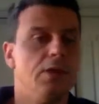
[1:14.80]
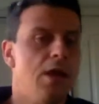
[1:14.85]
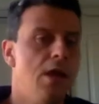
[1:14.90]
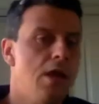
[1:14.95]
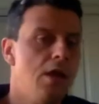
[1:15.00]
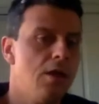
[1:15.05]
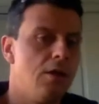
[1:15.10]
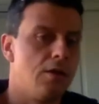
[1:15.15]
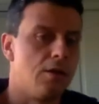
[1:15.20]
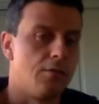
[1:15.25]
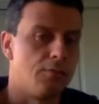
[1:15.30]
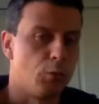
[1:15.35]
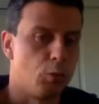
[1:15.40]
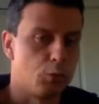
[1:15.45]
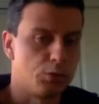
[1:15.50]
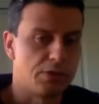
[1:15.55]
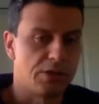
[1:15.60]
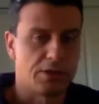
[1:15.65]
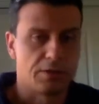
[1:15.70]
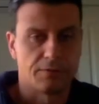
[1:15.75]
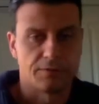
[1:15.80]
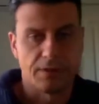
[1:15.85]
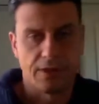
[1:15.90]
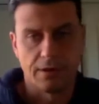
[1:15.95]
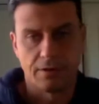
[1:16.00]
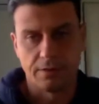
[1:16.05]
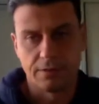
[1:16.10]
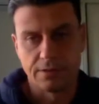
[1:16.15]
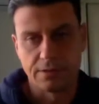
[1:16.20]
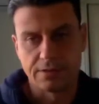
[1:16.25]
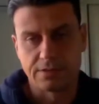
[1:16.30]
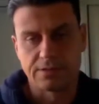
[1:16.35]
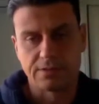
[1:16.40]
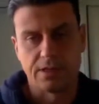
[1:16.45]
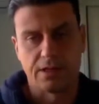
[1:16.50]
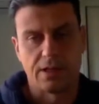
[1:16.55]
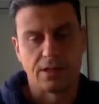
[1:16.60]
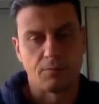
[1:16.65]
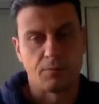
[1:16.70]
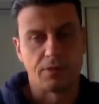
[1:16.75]
of auditing of errors
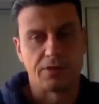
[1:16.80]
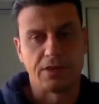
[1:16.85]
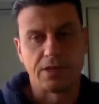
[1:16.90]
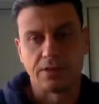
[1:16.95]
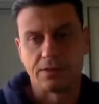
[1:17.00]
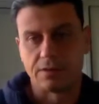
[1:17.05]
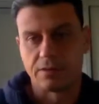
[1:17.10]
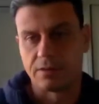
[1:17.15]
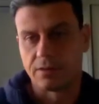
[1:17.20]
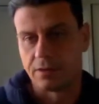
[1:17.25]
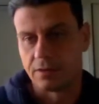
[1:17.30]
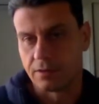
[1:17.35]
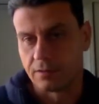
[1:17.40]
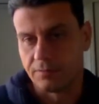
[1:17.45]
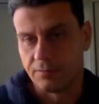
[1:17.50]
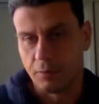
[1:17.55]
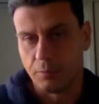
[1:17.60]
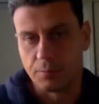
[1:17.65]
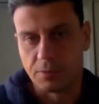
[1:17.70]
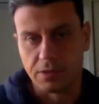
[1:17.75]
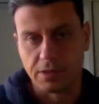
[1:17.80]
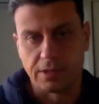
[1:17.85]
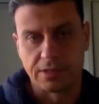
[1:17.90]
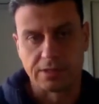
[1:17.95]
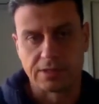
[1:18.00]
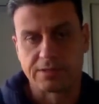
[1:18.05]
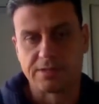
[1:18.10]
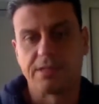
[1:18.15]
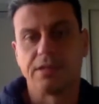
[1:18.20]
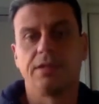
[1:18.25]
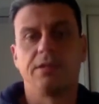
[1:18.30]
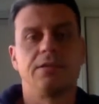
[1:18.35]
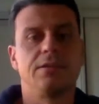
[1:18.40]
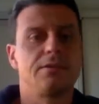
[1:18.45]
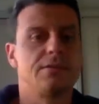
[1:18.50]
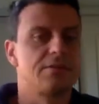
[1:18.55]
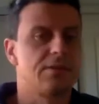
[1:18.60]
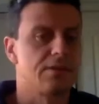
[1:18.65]
within the formula in cells.